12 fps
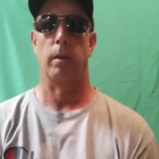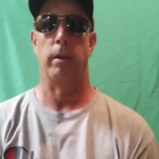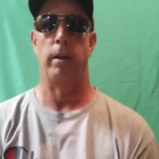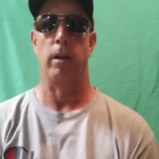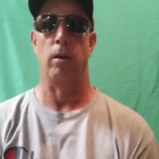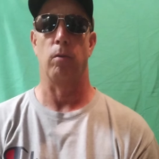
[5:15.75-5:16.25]

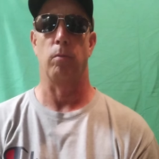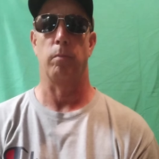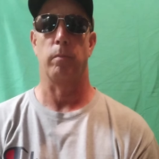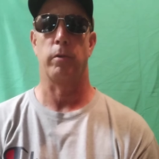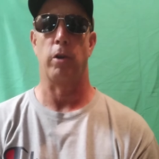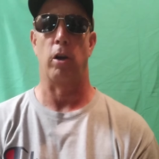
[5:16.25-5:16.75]
you know,
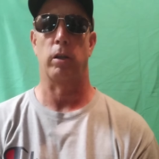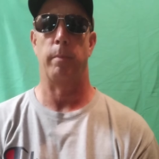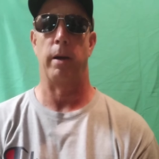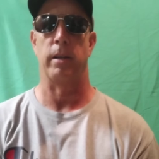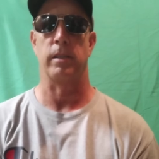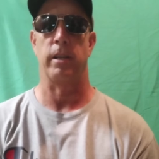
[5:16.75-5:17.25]
talked
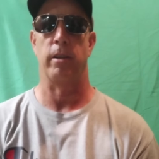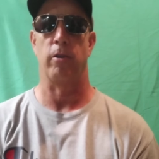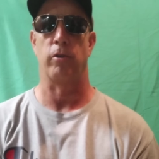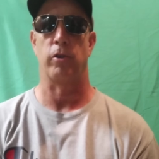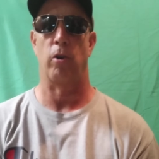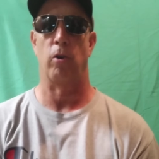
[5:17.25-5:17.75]
about his
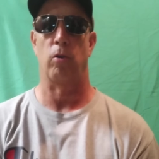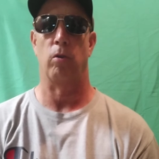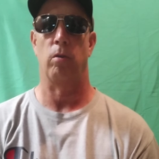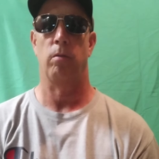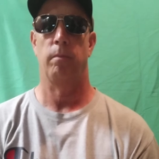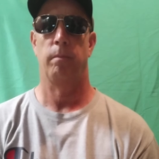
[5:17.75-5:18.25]
inner
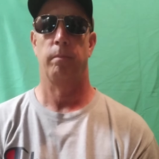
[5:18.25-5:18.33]
circle?